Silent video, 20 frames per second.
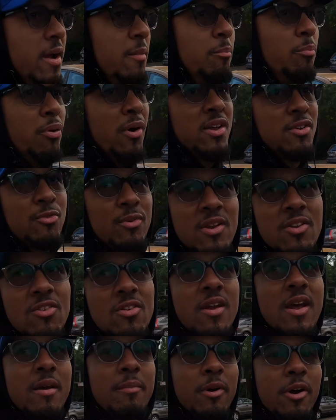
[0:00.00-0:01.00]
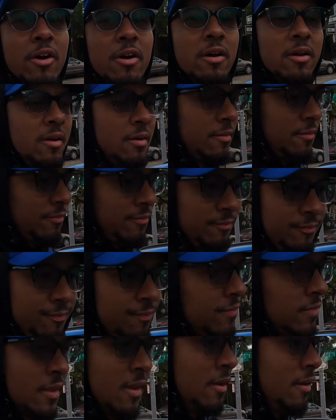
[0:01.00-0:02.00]
impressed with this neighborhood.
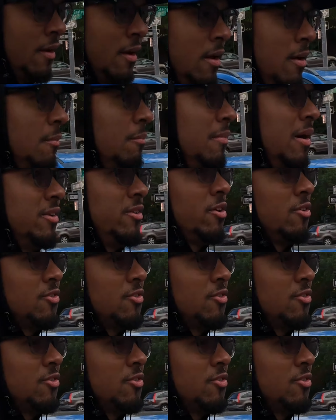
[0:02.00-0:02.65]
I